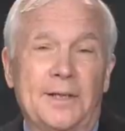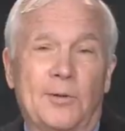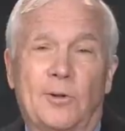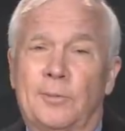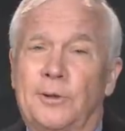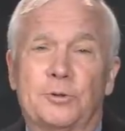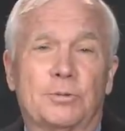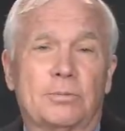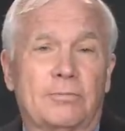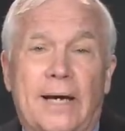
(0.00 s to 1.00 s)
One of the most
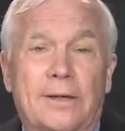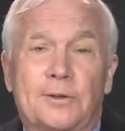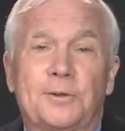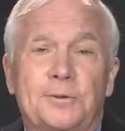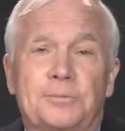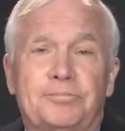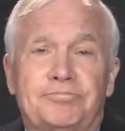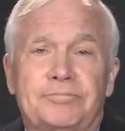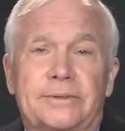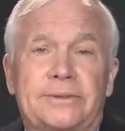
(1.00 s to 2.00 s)
radical
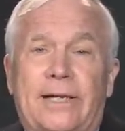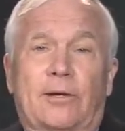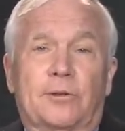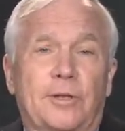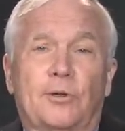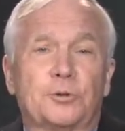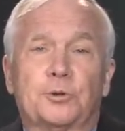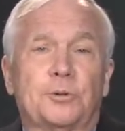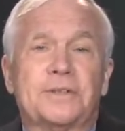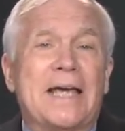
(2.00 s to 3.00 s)

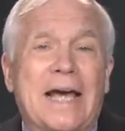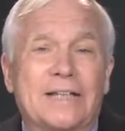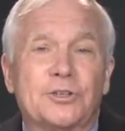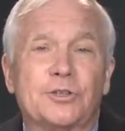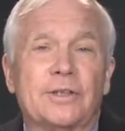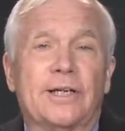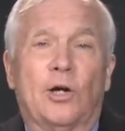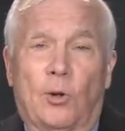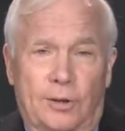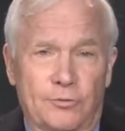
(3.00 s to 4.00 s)
countercultural texts in
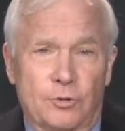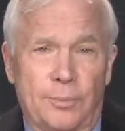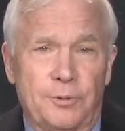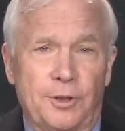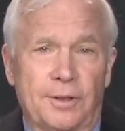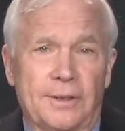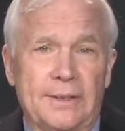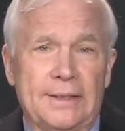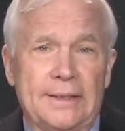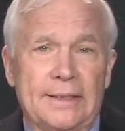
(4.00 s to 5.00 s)
all of Scripture
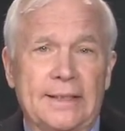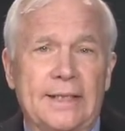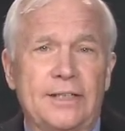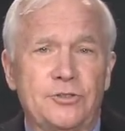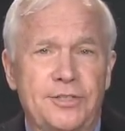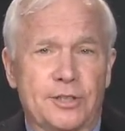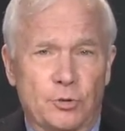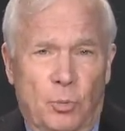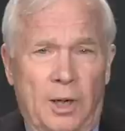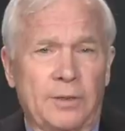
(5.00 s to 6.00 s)
is this
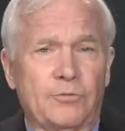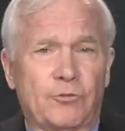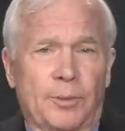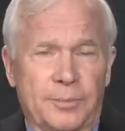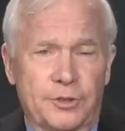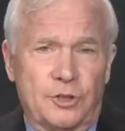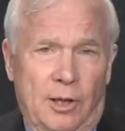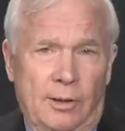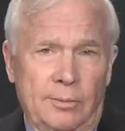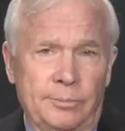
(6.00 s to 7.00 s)
one from the
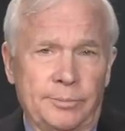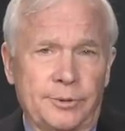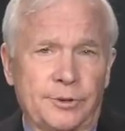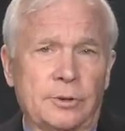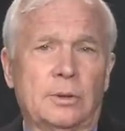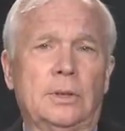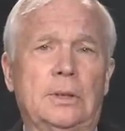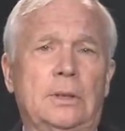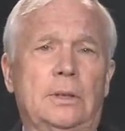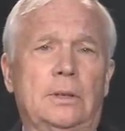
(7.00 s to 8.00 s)
Psalms,
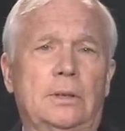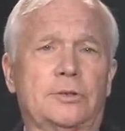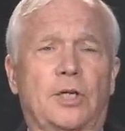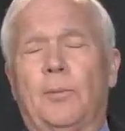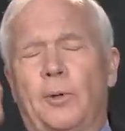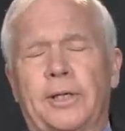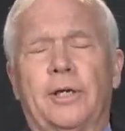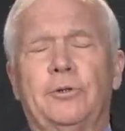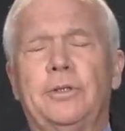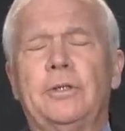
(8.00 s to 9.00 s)
Psalm
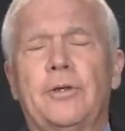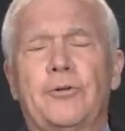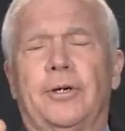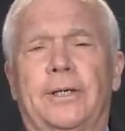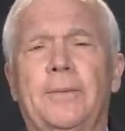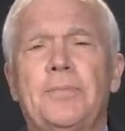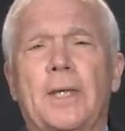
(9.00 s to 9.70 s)
103,